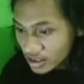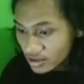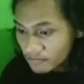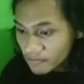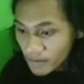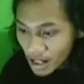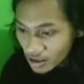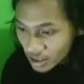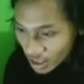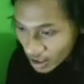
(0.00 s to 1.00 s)
a
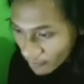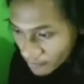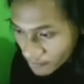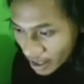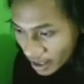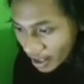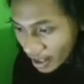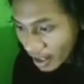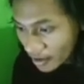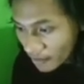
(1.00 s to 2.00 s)
parody of
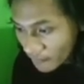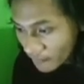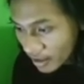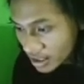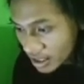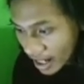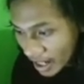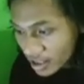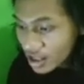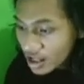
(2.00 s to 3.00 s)
Brecht and
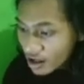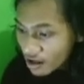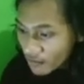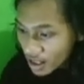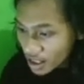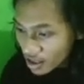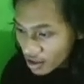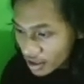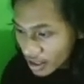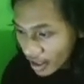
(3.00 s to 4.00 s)
Featherhead walking
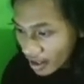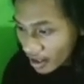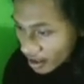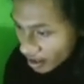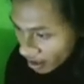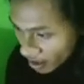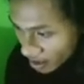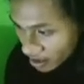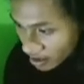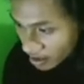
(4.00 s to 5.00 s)
on his
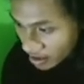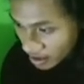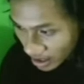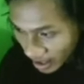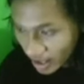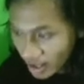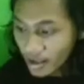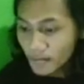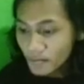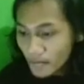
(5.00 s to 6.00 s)
hind
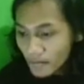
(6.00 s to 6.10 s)
legs.